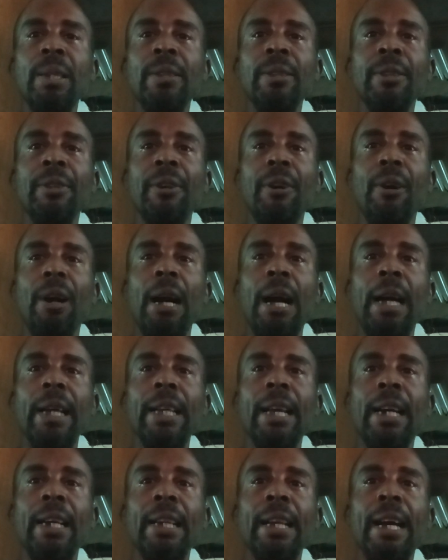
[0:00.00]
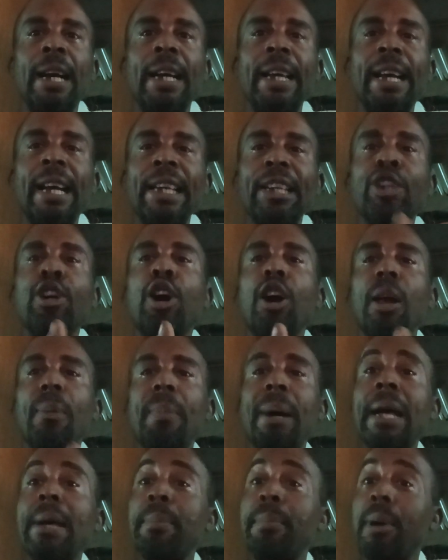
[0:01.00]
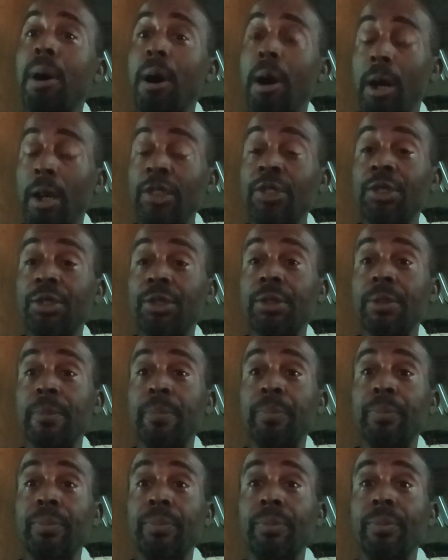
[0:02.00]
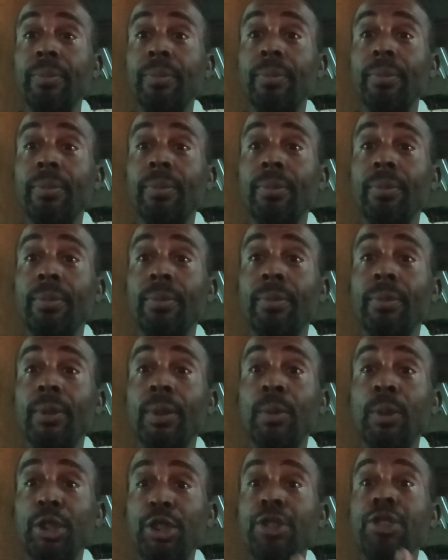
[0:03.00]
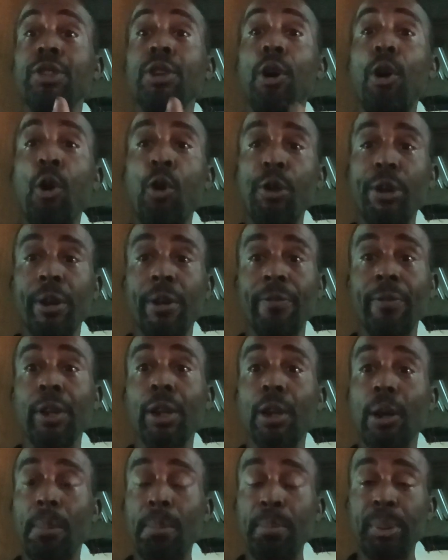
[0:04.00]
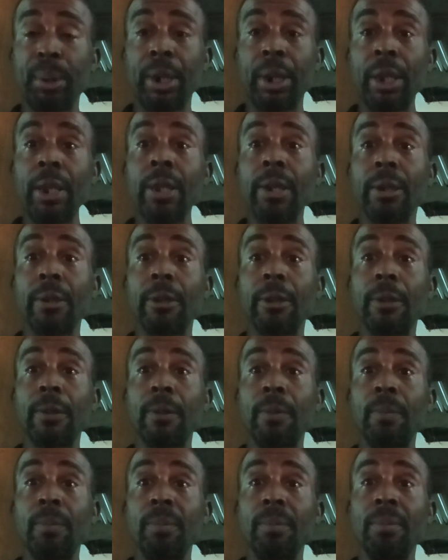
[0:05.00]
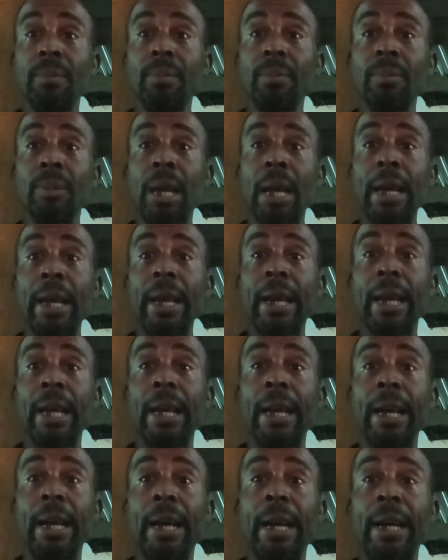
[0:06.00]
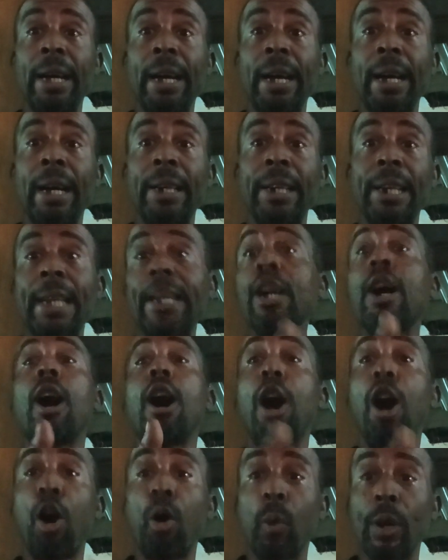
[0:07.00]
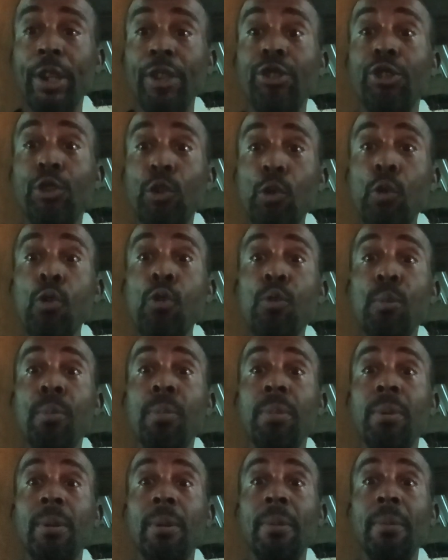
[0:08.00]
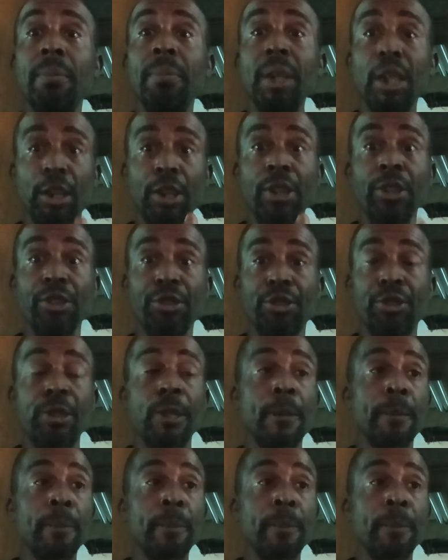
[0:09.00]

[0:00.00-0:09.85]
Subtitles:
I called my boss, which is the owner of the company, like I always do, because